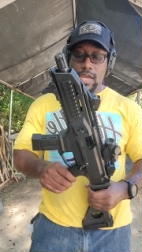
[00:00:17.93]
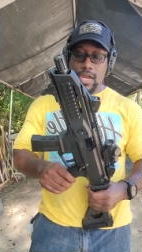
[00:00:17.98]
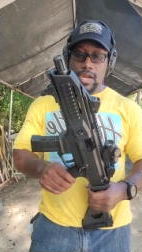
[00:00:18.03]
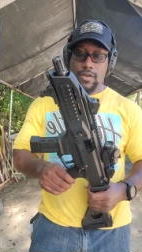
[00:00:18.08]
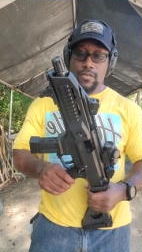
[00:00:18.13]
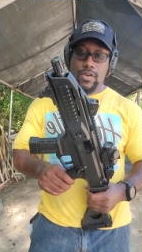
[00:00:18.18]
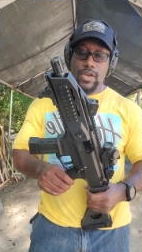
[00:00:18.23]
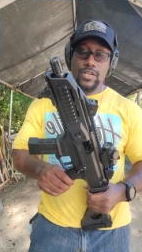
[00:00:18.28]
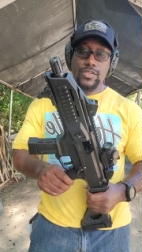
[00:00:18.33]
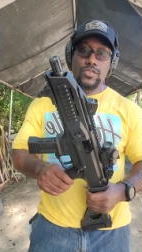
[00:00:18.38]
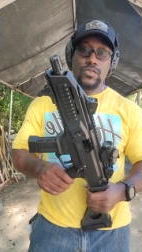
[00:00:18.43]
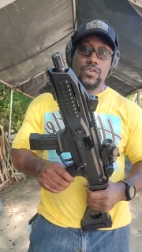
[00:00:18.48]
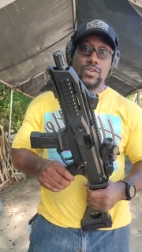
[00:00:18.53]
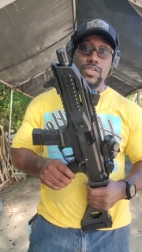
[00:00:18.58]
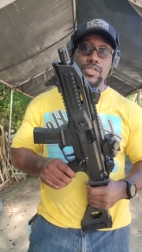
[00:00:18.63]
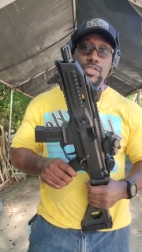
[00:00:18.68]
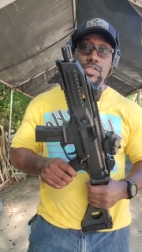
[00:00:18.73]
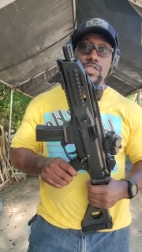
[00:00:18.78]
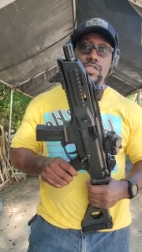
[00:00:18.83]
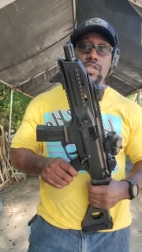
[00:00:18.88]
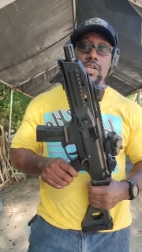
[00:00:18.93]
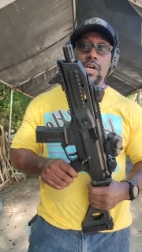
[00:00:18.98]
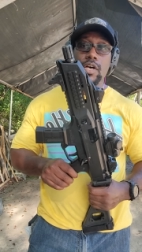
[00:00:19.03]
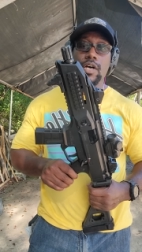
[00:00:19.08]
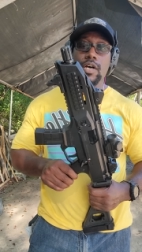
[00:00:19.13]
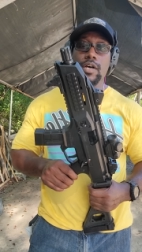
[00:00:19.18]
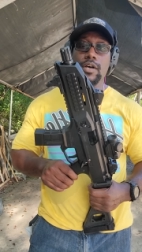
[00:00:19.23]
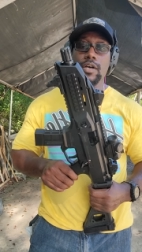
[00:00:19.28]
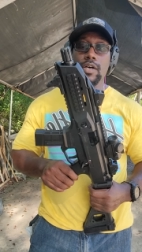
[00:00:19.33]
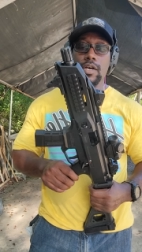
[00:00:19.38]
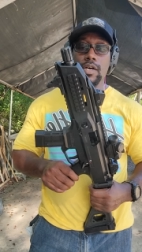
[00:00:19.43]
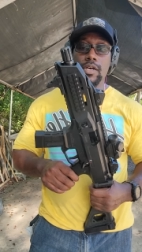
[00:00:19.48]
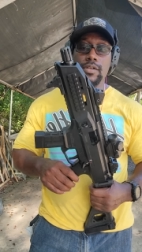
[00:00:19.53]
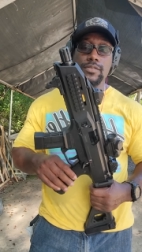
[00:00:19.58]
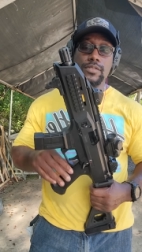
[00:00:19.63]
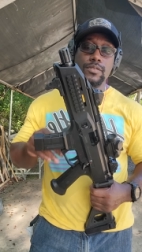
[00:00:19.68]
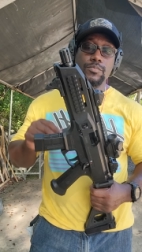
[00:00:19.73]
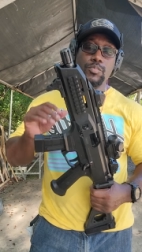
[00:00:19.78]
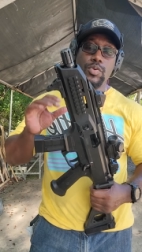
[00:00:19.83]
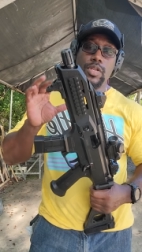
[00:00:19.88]
All right, so this is uh, uh,
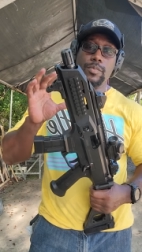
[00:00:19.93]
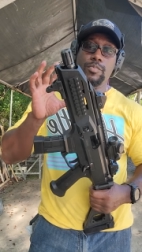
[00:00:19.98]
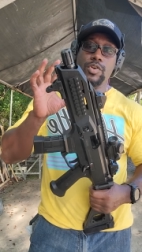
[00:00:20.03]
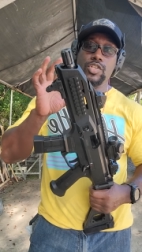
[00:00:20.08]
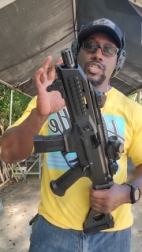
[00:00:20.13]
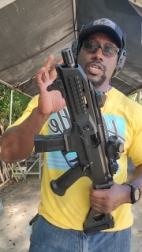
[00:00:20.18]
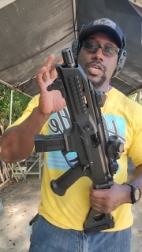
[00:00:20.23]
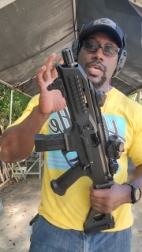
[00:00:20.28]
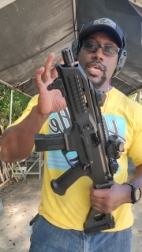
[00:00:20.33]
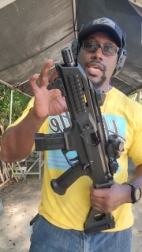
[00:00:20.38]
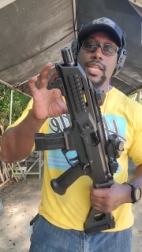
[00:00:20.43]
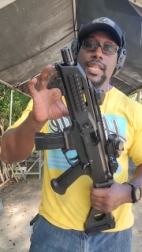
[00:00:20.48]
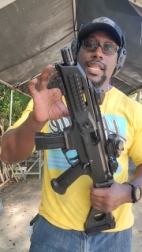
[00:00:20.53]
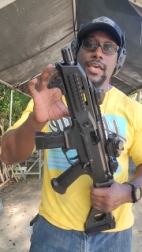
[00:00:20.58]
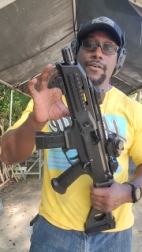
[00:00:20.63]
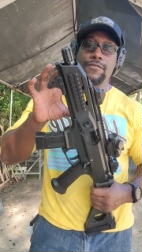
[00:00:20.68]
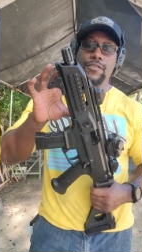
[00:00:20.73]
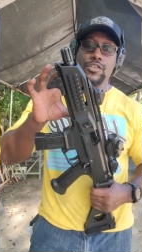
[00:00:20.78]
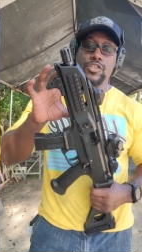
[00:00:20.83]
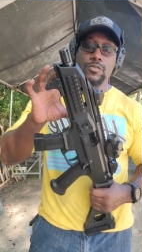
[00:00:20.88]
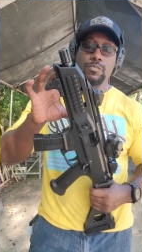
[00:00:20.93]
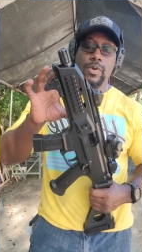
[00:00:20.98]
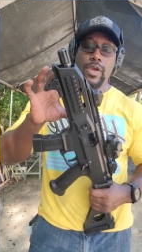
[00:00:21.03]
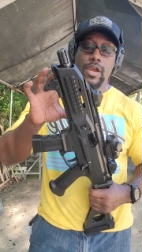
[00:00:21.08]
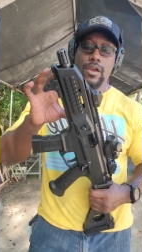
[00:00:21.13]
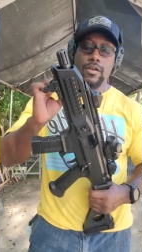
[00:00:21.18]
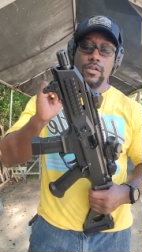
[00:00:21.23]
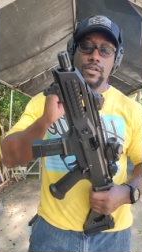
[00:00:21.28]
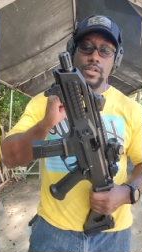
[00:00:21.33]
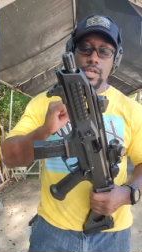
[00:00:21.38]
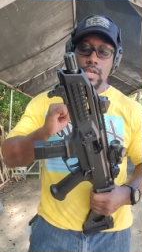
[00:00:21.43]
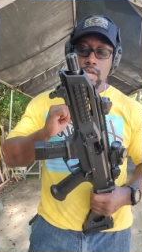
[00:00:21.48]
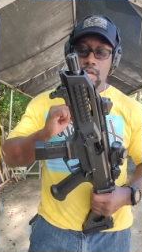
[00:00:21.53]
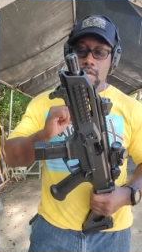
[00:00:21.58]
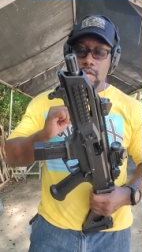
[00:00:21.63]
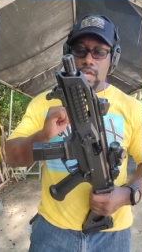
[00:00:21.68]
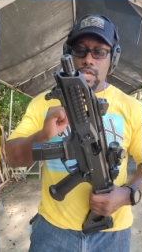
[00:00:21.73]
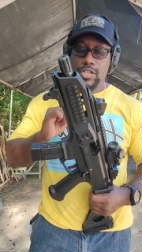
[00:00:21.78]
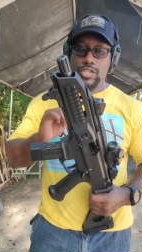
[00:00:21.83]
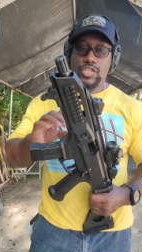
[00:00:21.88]
pretty much a half-inch barrel.
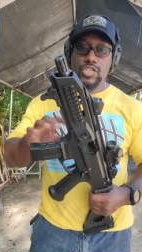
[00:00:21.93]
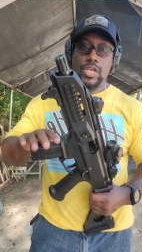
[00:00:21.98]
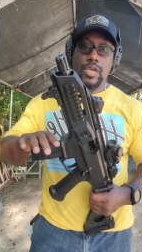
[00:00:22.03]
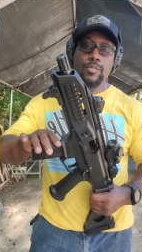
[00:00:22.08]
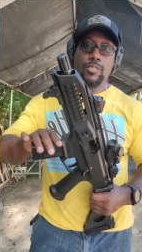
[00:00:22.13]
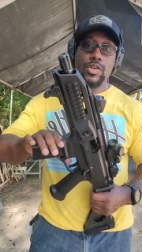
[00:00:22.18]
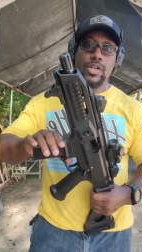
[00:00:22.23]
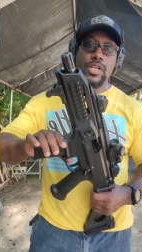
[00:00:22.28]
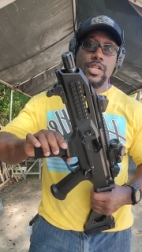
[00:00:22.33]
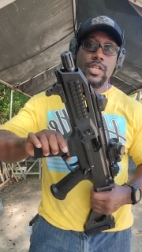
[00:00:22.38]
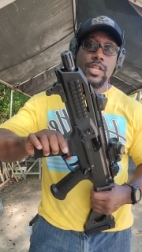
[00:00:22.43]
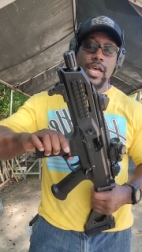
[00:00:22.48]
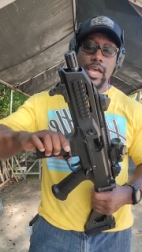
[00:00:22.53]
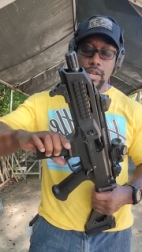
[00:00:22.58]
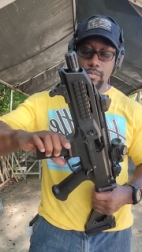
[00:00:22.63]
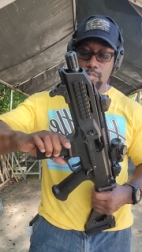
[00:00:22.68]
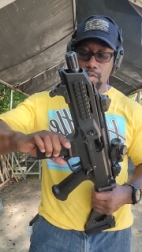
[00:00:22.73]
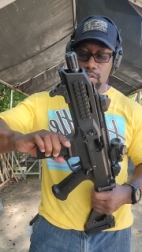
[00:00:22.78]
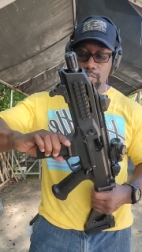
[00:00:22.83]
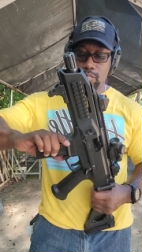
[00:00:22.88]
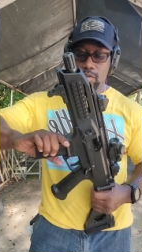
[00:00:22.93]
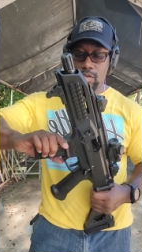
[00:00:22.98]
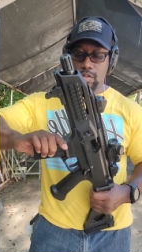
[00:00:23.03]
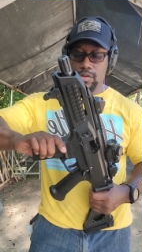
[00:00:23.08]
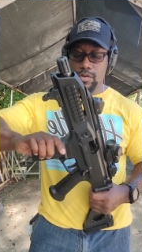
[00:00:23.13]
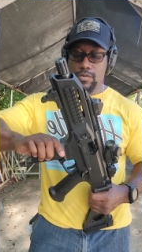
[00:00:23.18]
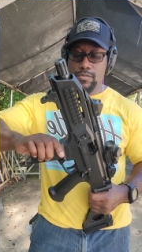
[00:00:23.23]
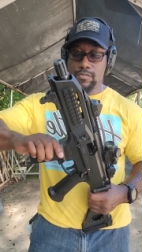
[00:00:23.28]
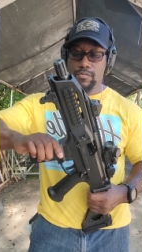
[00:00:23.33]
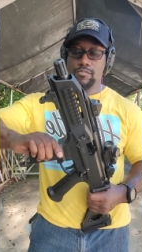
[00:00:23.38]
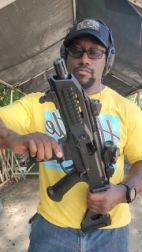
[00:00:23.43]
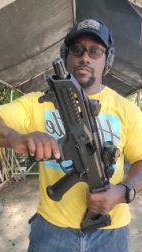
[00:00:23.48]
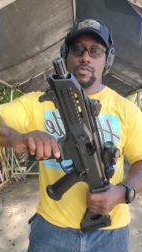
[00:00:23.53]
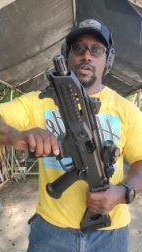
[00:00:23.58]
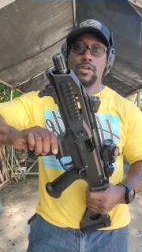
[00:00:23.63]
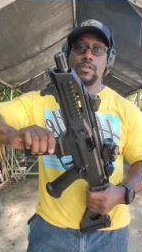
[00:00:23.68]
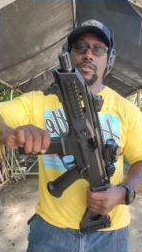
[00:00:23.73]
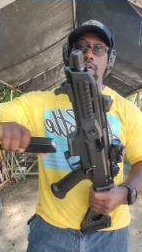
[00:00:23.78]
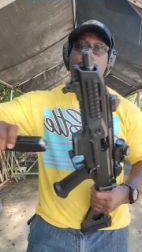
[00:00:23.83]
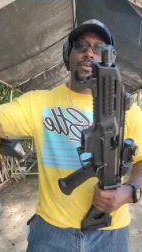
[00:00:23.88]
It's chambered in 9 millimeter.
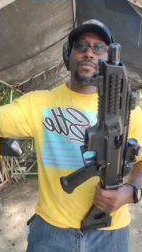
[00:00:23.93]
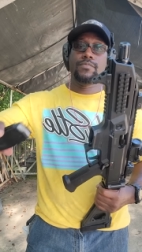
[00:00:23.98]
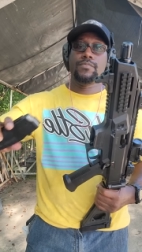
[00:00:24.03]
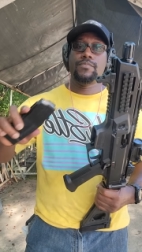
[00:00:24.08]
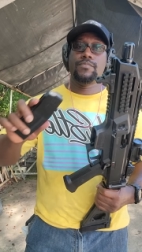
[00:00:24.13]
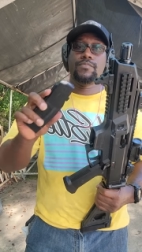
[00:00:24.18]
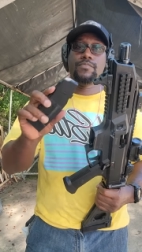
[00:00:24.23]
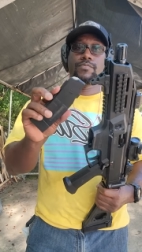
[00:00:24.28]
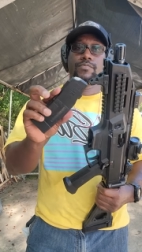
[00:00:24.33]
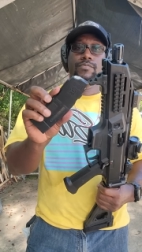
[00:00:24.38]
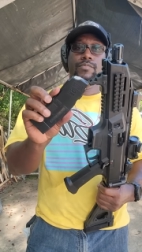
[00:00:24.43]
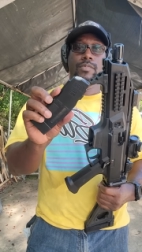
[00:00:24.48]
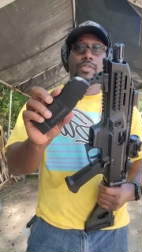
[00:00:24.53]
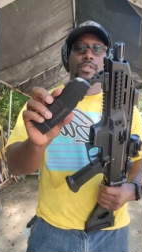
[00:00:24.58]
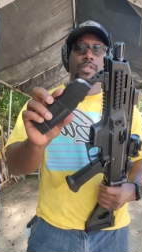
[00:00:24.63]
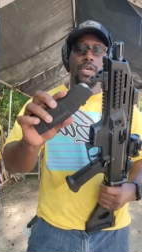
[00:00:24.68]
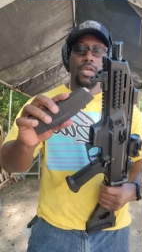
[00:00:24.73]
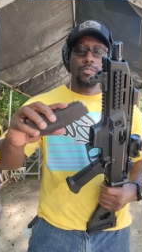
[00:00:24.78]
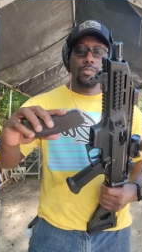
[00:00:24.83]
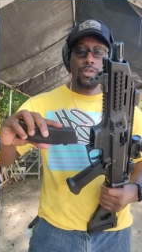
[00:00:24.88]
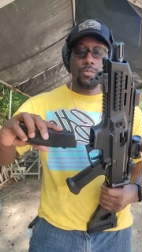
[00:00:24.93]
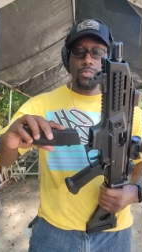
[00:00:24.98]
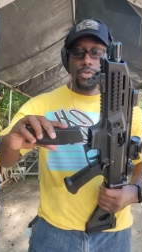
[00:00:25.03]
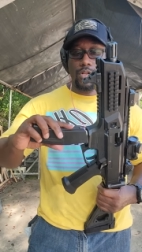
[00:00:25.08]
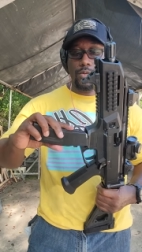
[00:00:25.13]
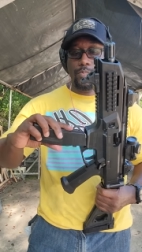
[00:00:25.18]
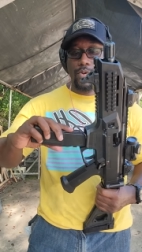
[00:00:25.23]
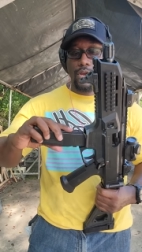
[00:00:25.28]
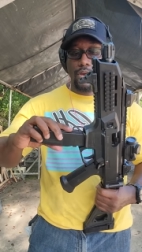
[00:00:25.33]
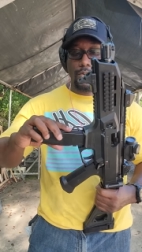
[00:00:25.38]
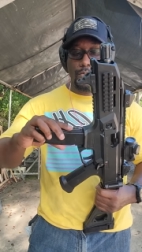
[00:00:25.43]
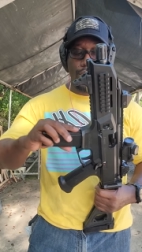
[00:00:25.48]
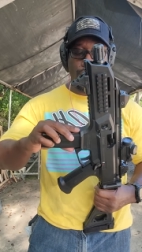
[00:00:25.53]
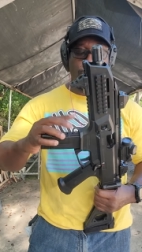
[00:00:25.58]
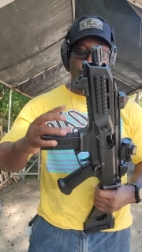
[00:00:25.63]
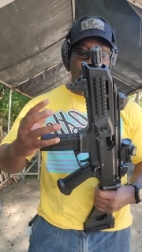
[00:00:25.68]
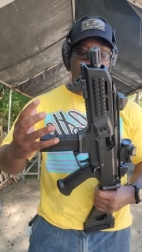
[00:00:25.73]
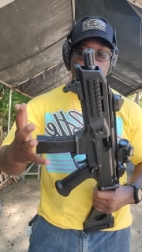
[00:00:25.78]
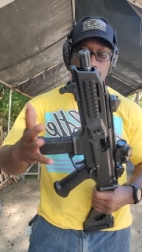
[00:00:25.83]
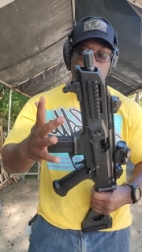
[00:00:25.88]
All right, 9 millimeter
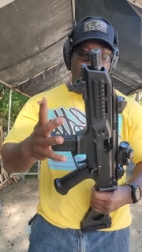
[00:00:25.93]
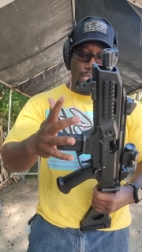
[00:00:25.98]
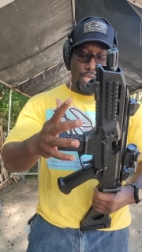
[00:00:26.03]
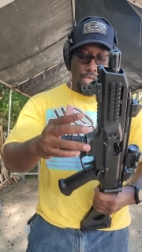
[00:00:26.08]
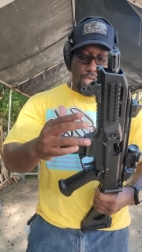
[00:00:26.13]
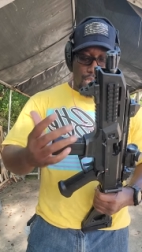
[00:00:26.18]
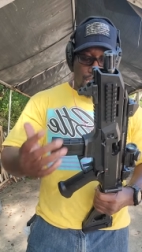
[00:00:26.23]
parabellum.